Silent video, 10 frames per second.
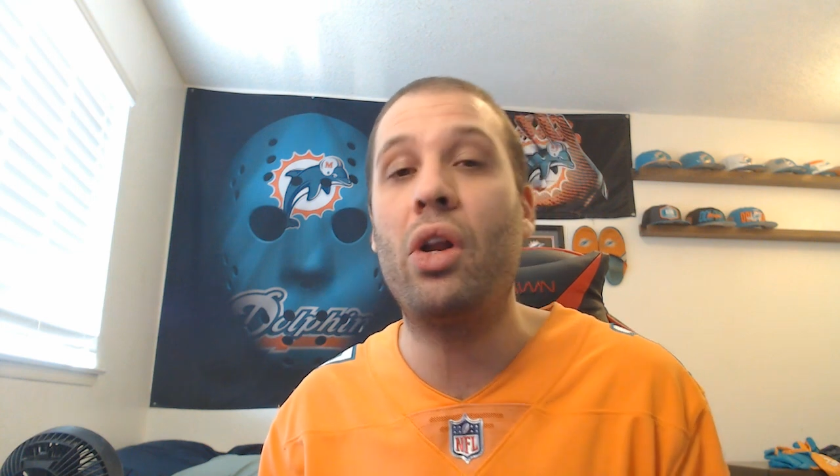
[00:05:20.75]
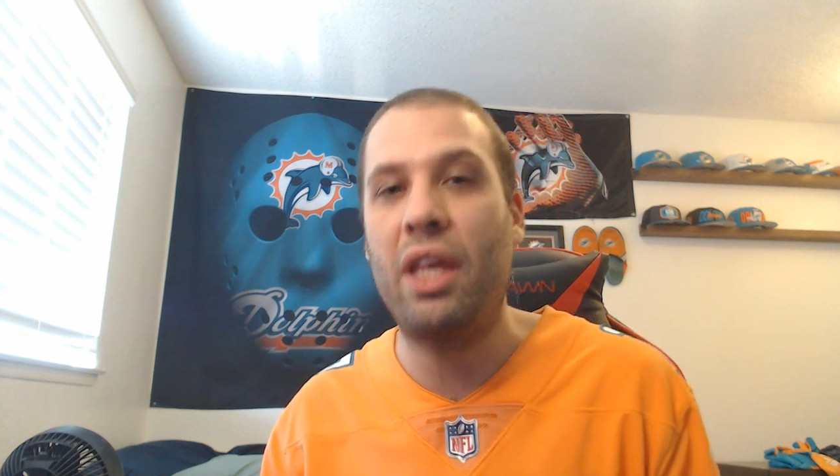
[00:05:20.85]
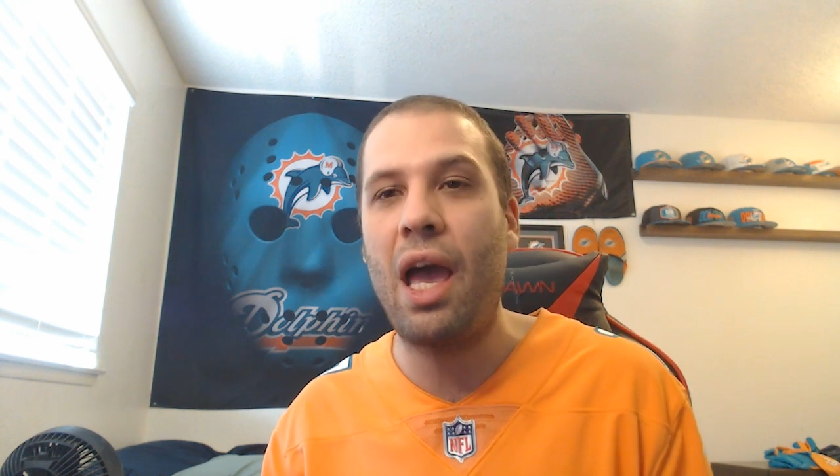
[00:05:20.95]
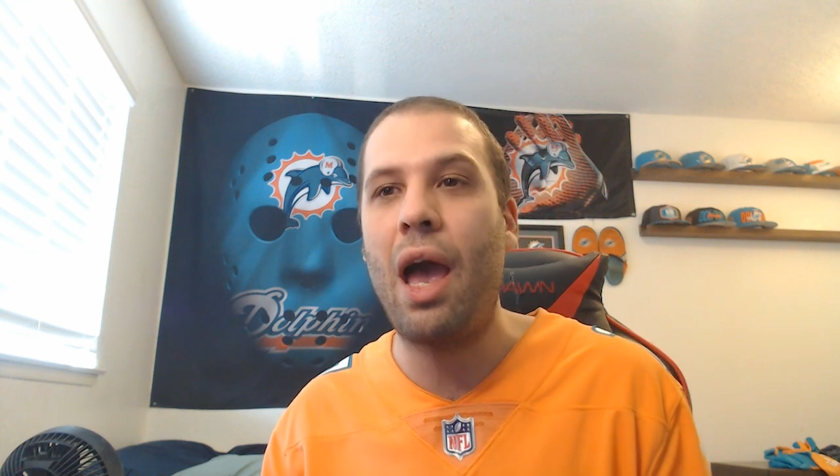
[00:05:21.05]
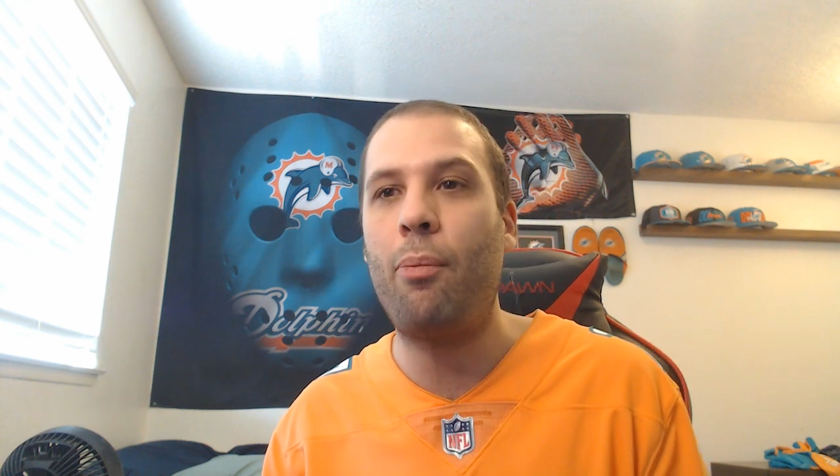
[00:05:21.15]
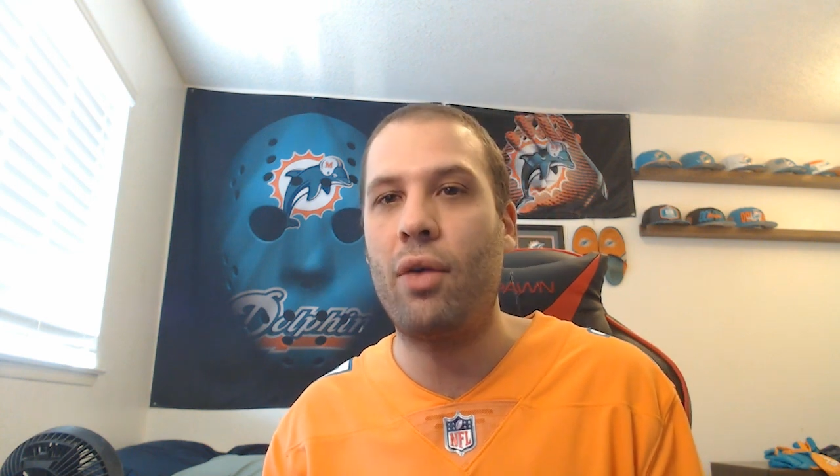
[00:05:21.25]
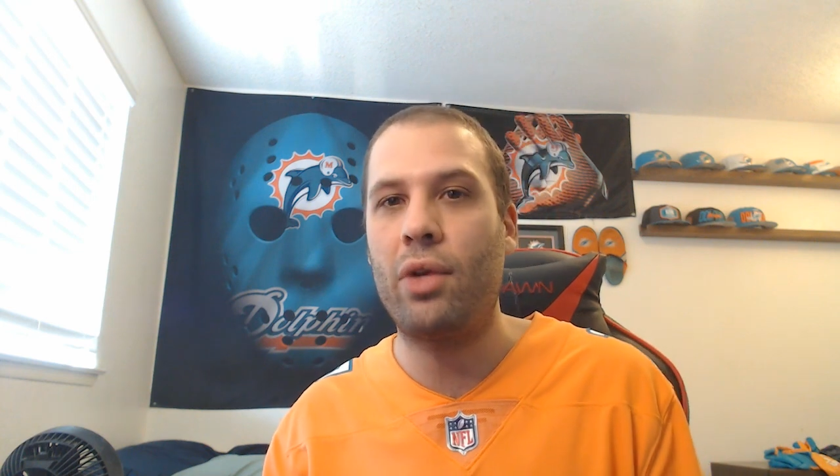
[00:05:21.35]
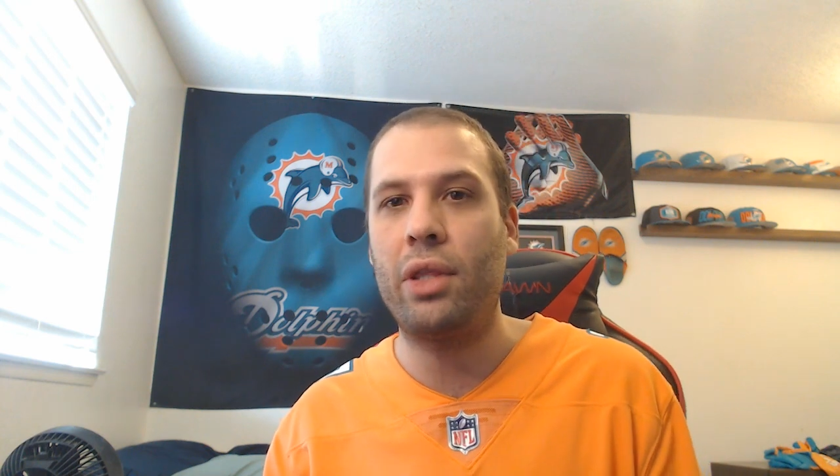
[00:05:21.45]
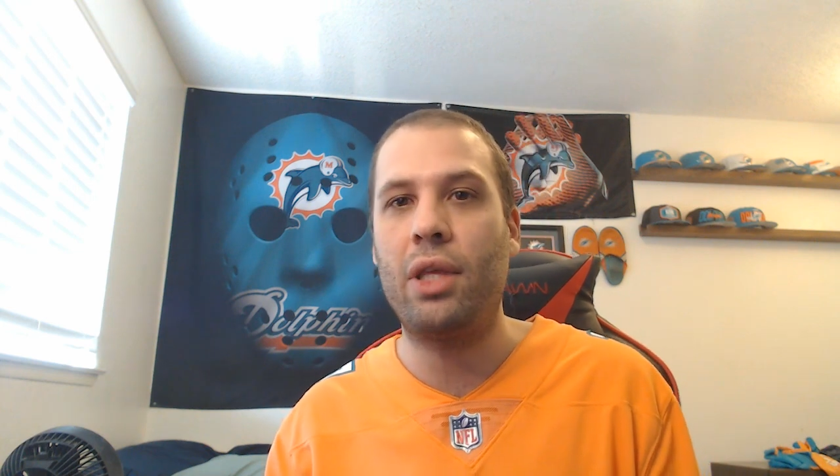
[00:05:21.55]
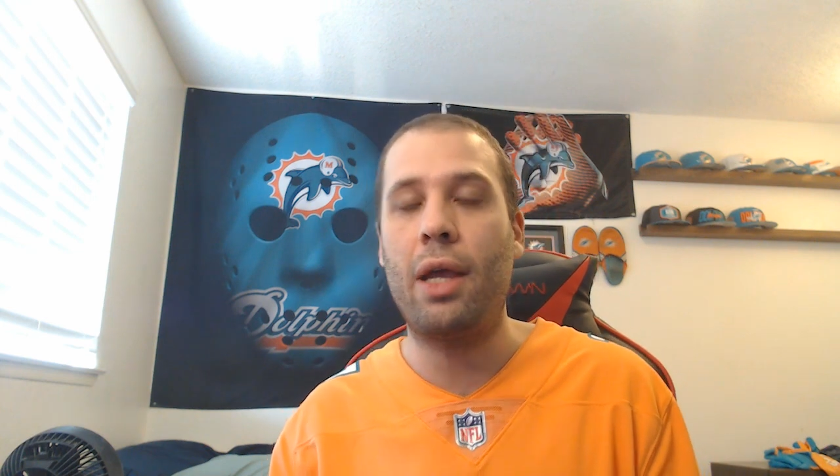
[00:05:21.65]
to cap
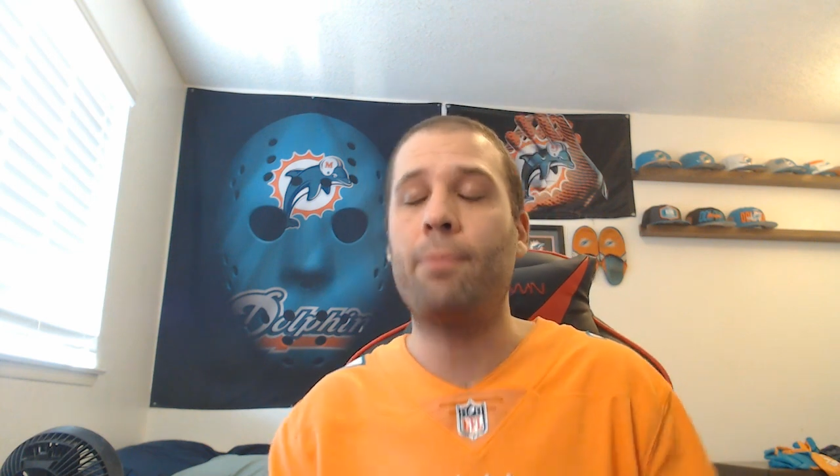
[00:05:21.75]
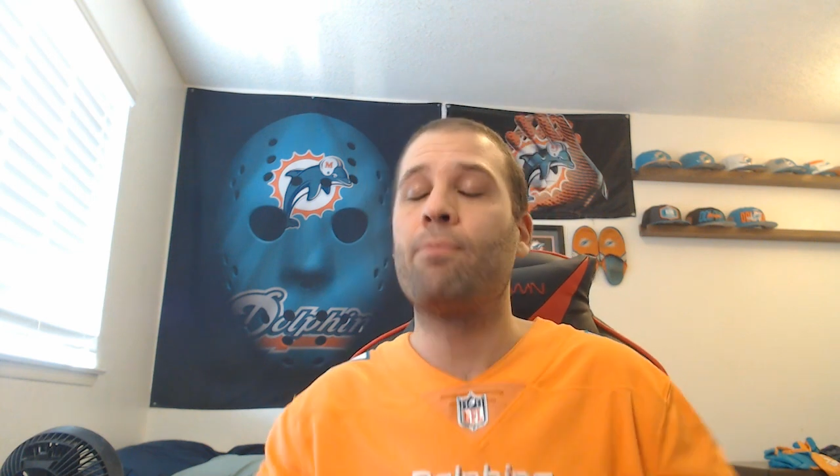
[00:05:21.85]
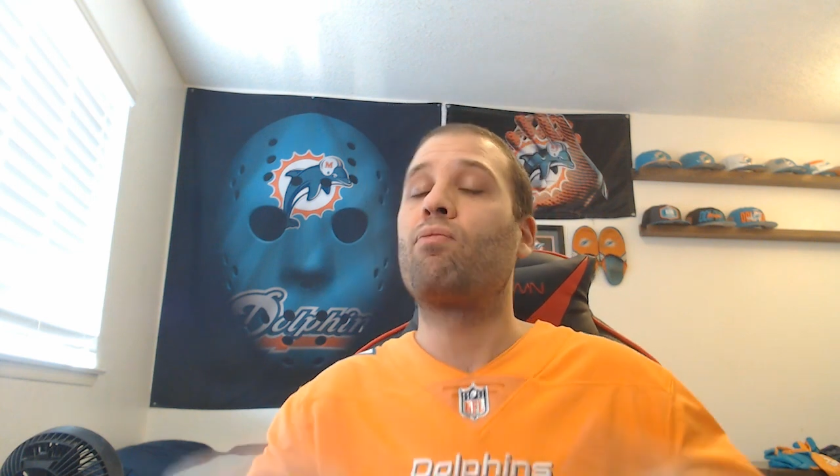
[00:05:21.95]
everything.